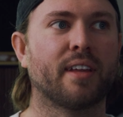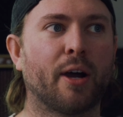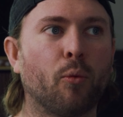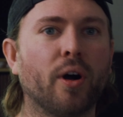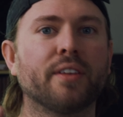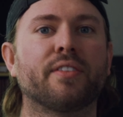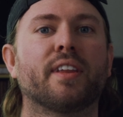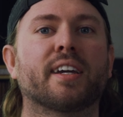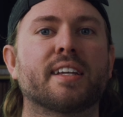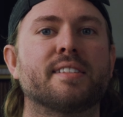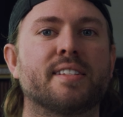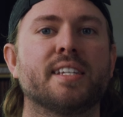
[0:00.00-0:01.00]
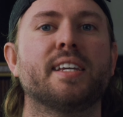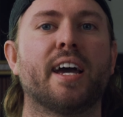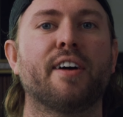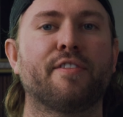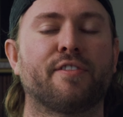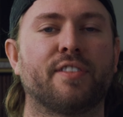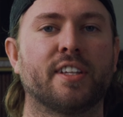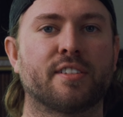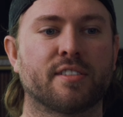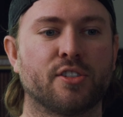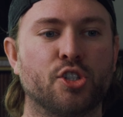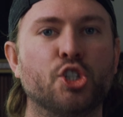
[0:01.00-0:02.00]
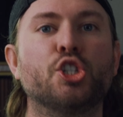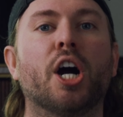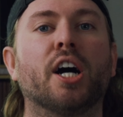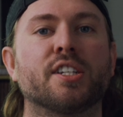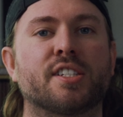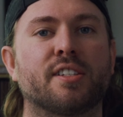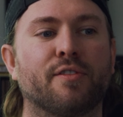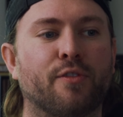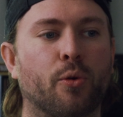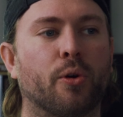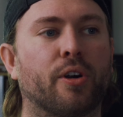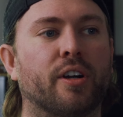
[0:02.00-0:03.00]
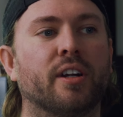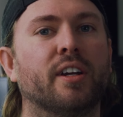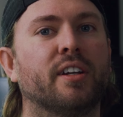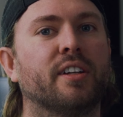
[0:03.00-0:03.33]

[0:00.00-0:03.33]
I want like a ZF that's just for